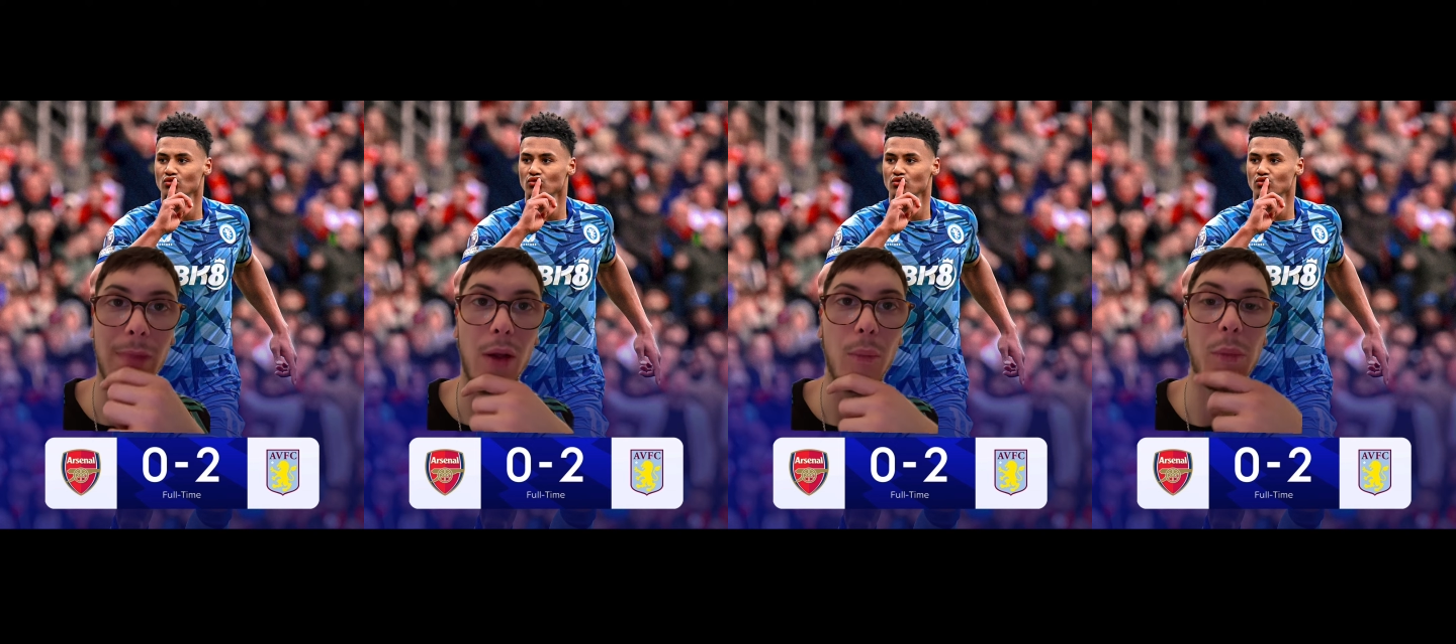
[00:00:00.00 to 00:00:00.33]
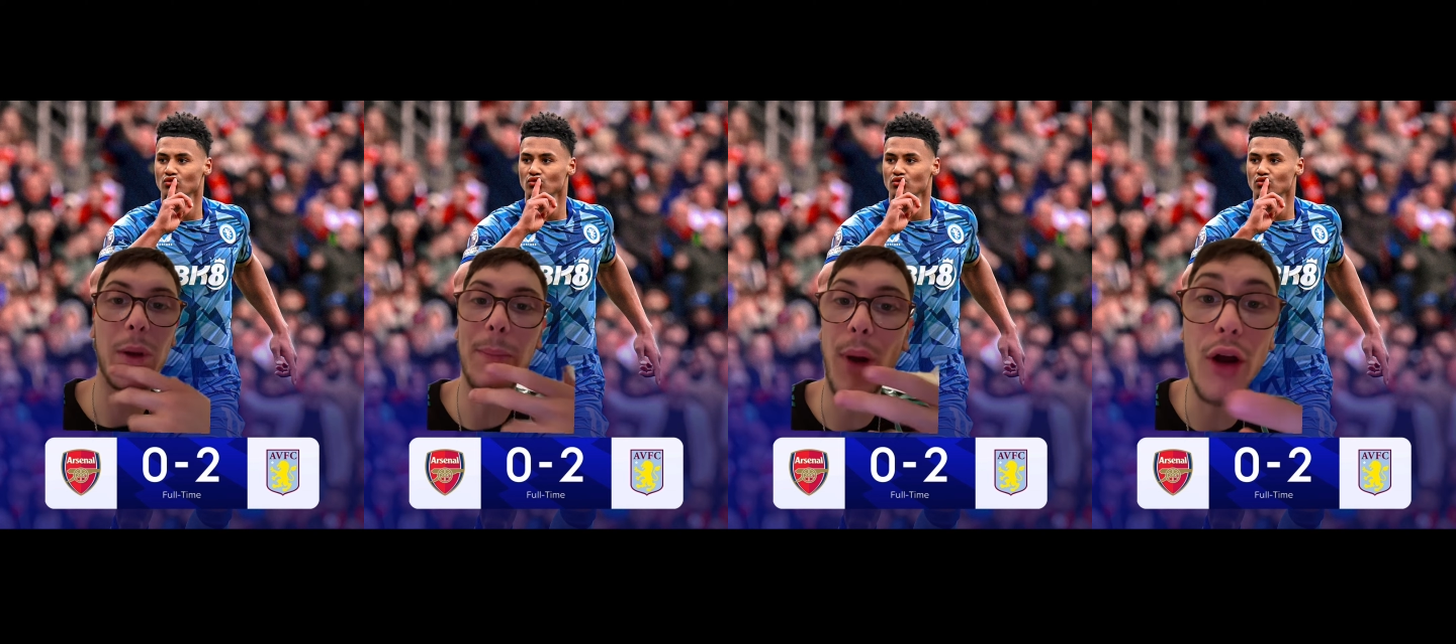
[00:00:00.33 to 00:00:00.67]
We're
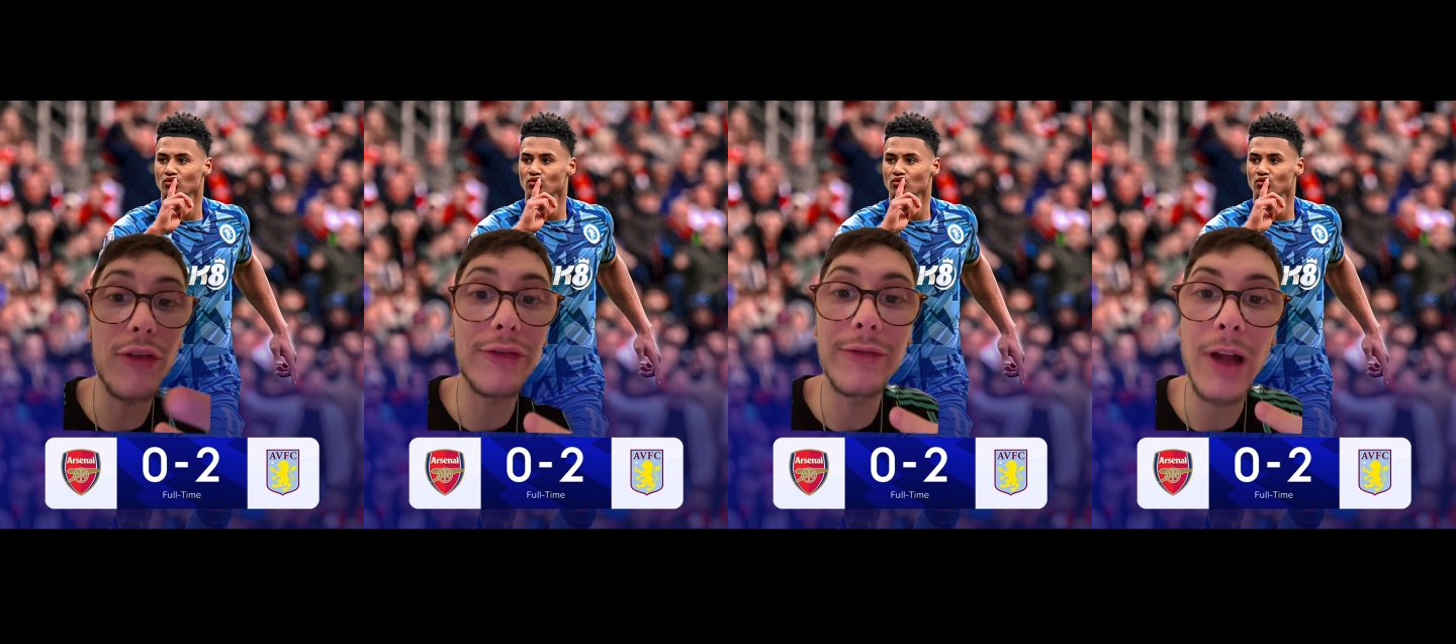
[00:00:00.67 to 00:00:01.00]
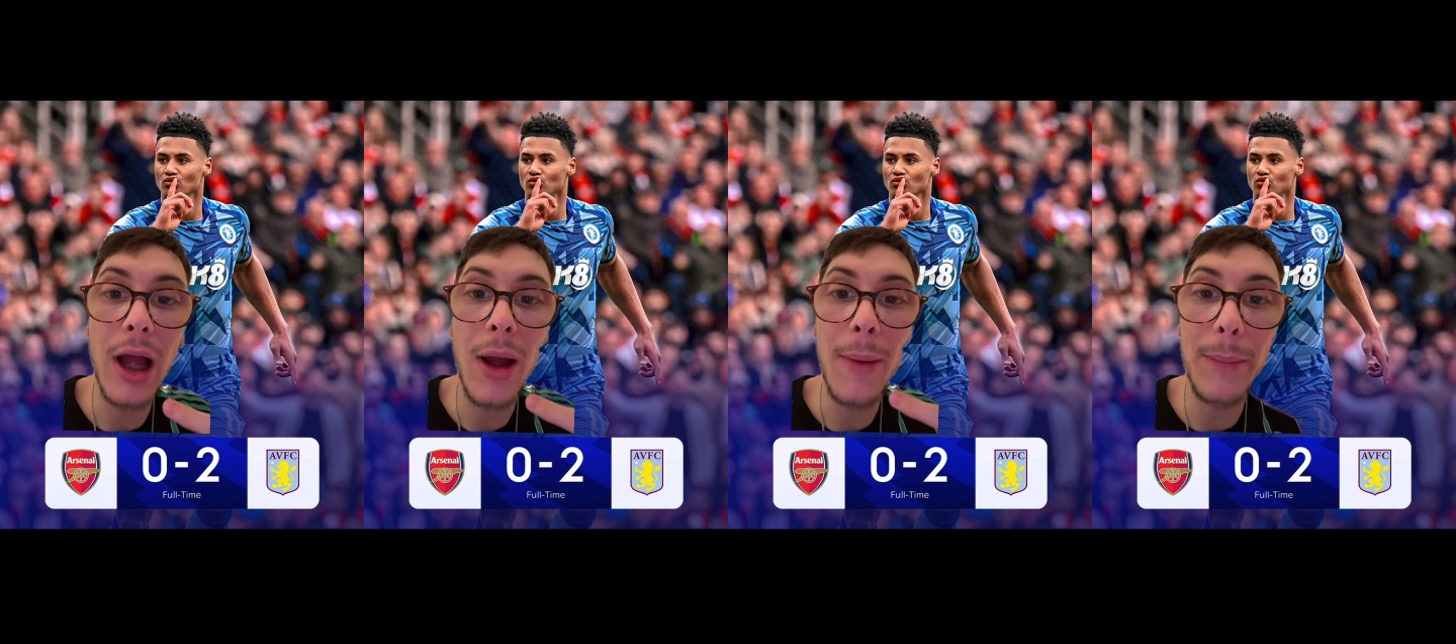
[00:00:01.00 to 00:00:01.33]
both
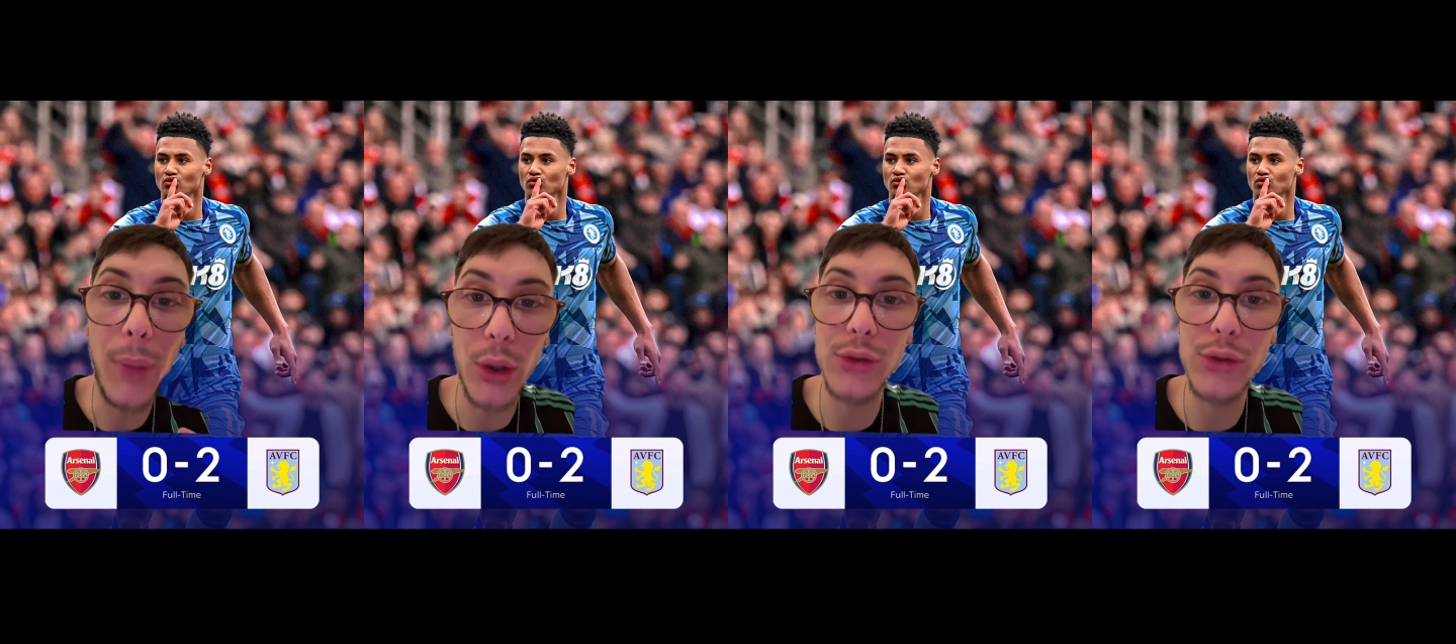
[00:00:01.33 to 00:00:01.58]
bottle